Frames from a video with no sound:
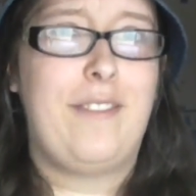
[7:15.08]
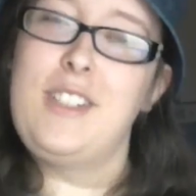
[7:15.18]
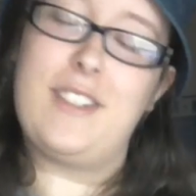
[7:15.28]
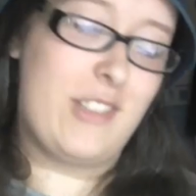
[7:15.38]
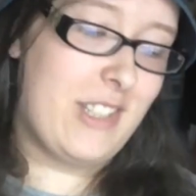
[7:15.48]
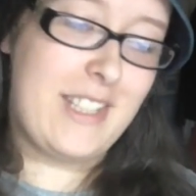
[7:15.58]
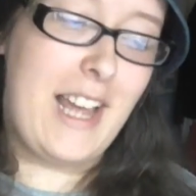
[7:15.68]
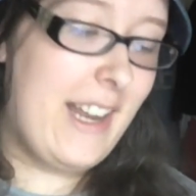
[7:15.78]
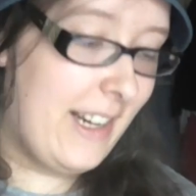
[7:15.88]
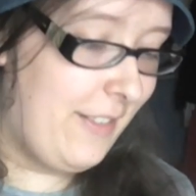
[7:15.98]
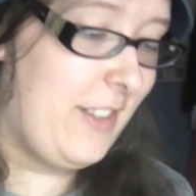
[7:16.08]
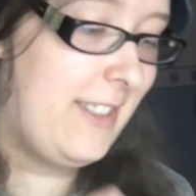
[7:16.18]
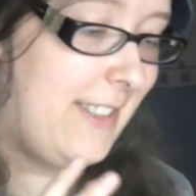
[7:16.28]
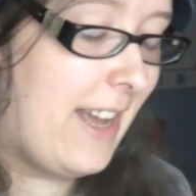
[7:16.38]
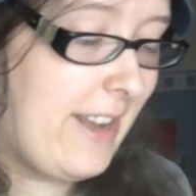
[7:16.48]
I'm, I'm just saying, I'm
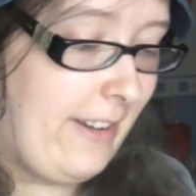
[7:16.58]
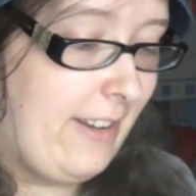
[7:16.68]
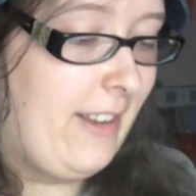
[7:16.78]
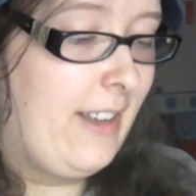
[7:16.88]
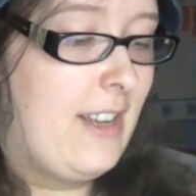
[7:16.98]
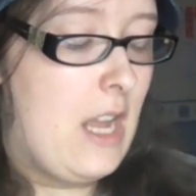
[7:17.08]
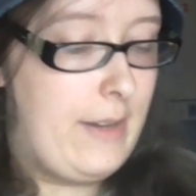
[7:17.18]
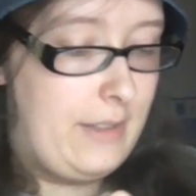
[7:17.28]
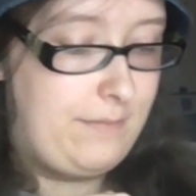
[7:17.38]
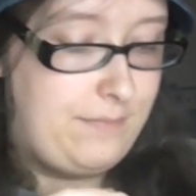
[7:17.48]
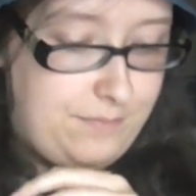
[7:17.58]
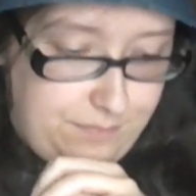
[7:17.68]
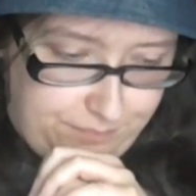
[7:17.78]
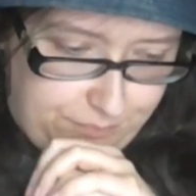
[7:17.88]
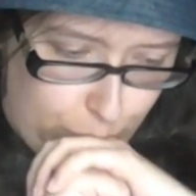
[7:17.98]
just saying. I mean,
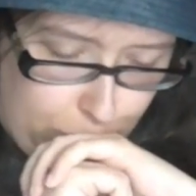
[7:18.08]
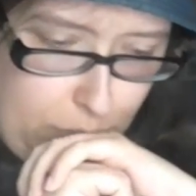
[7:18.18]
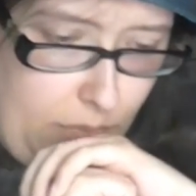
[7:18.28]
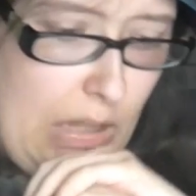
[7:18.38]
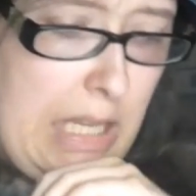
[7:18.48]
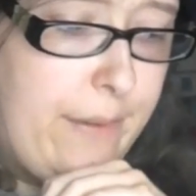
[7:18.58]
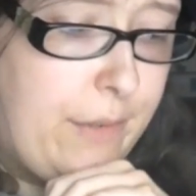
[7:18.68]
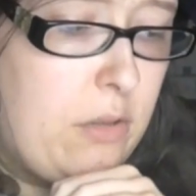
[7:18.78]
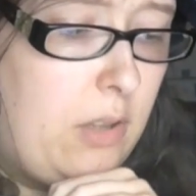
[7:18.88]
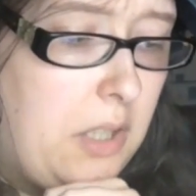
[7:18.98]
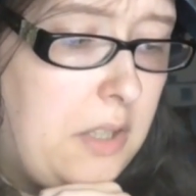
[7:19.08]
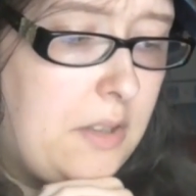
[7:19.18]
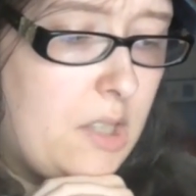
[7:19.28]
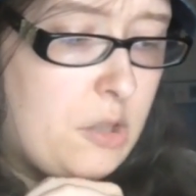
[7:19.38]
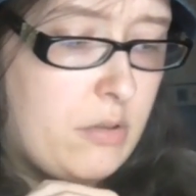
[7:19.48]
if you
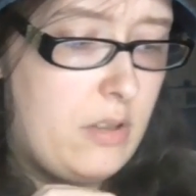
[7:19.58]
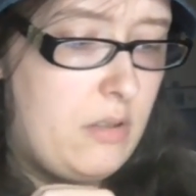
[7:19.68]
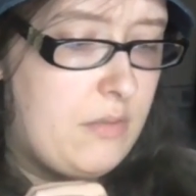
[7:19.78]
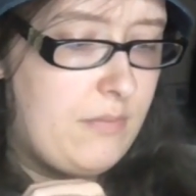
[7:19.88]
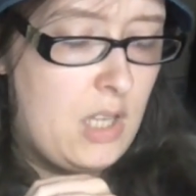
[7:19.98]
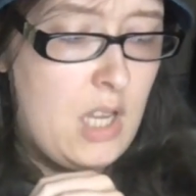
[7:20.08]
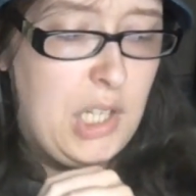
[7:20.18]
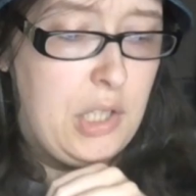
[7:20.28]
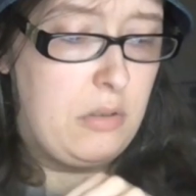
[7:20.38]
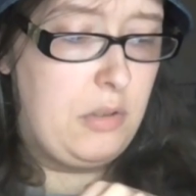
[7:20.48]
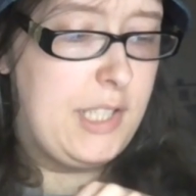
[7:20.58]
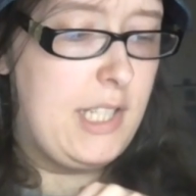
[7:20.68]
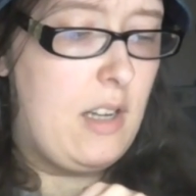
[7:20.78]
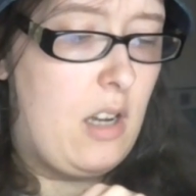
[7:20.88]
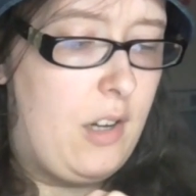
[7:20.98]
learn the true
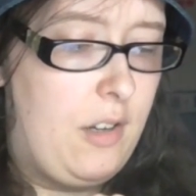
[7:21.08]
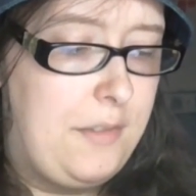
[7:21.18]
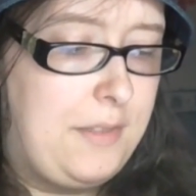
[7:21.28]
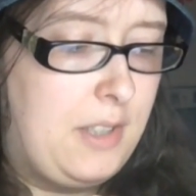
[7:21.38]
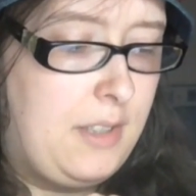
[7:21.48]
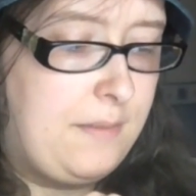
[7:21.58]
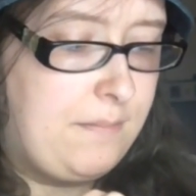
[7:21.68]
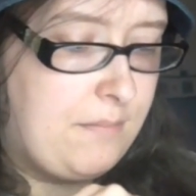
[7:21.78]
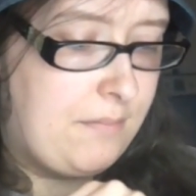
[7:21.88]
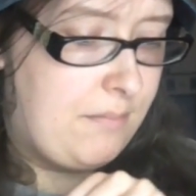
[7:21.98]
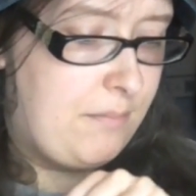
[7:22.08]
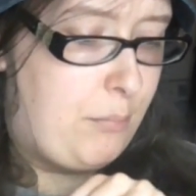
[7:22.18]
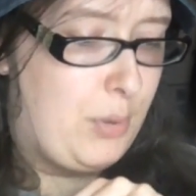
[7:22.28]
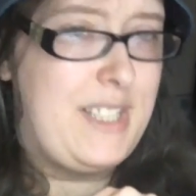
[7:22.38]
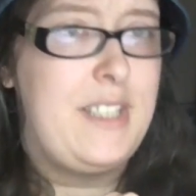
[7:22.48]
culture of
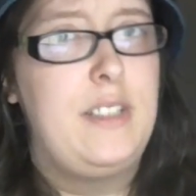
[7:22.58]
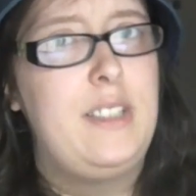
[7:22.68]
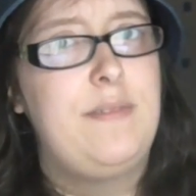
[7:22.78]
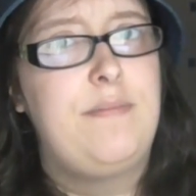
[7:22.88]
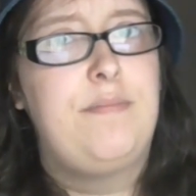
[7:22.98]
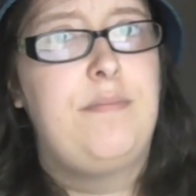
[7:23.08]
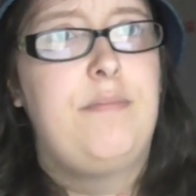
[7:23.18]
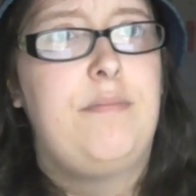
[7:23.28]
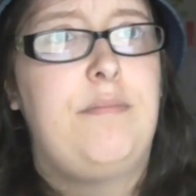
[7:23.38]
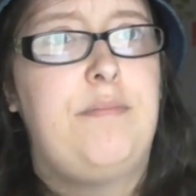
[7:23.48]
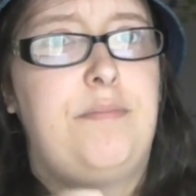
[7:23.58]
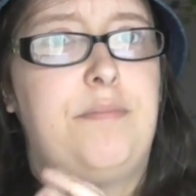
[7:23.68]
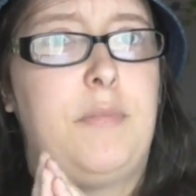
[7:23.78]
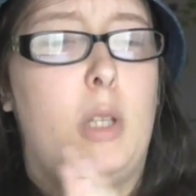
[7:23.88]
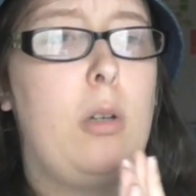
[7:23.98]
Britain
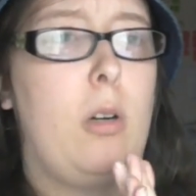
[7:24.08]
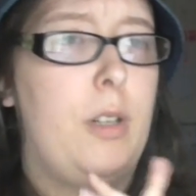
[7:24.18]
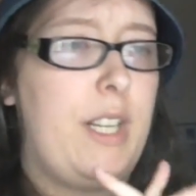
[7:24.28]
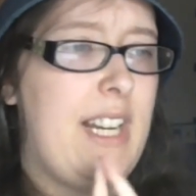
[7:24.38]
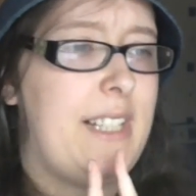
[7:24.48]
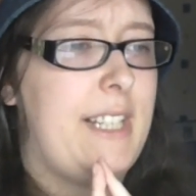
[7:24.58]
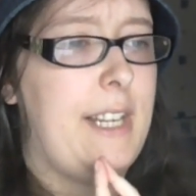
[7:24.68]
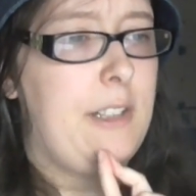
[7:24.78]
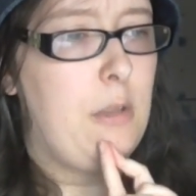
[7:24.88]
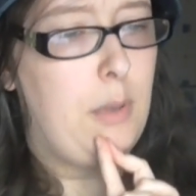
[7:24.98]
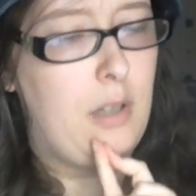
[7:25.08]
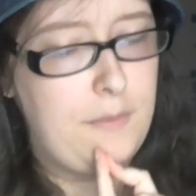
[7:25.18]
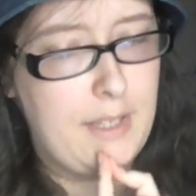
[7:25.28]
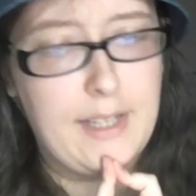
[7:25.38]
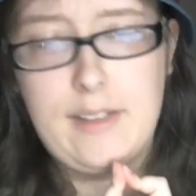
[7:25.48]
or the United Kingdom
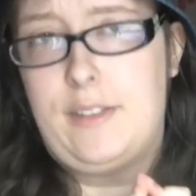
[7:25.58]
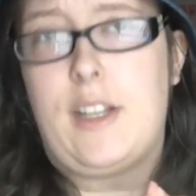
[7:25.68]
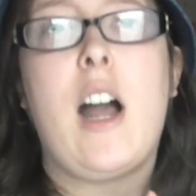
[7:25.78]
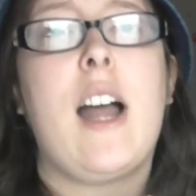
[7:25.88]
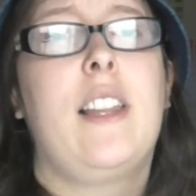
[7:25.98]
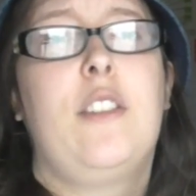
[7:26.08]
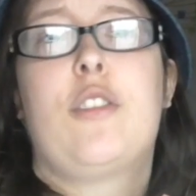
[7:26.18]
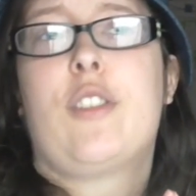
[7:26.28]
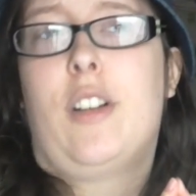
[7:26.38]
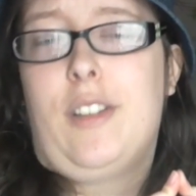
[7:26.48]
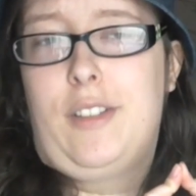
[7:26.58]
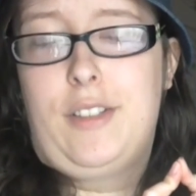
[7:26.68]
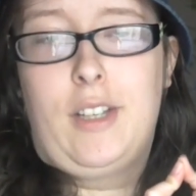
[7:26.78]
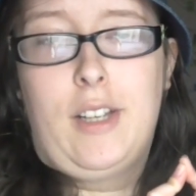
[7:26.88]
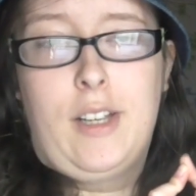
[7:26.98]
of England, Ireland,
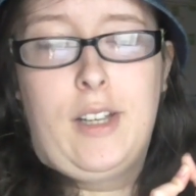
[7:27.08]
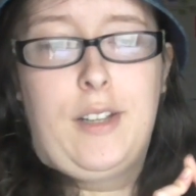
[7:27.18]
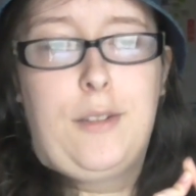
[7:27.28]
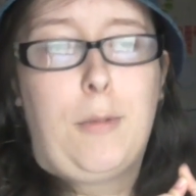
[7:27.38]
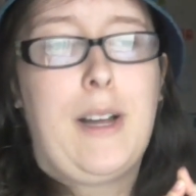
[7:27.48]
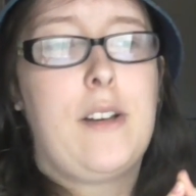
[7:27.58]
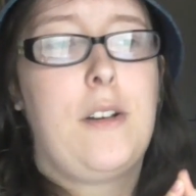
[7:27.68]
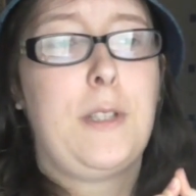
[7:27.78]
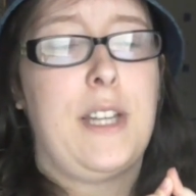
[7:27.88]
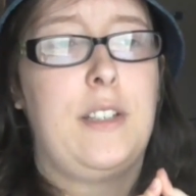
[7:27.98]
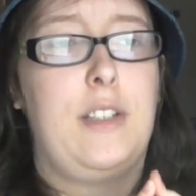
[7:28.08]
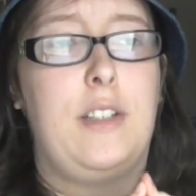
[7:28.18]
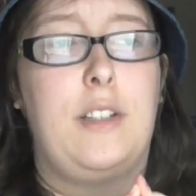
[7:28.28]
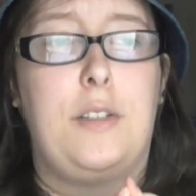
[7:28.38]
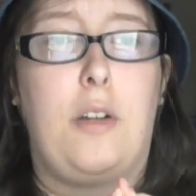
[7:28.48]
Scotland, Wales and
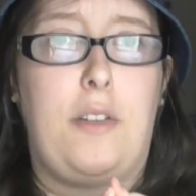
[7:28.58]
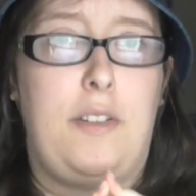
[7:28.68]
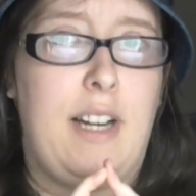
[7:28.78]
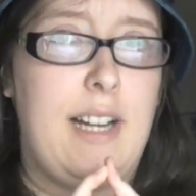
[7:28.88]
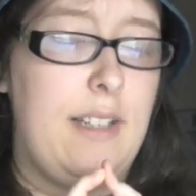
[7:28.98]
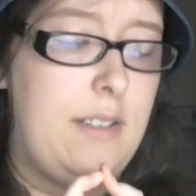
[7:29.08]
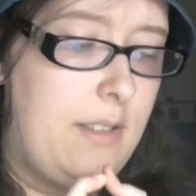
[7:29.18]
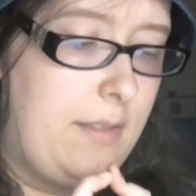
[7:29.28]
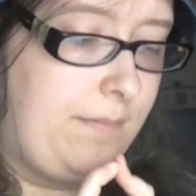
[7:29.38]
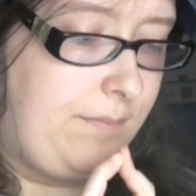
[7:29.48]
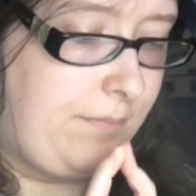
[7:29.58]
Northern Ireland,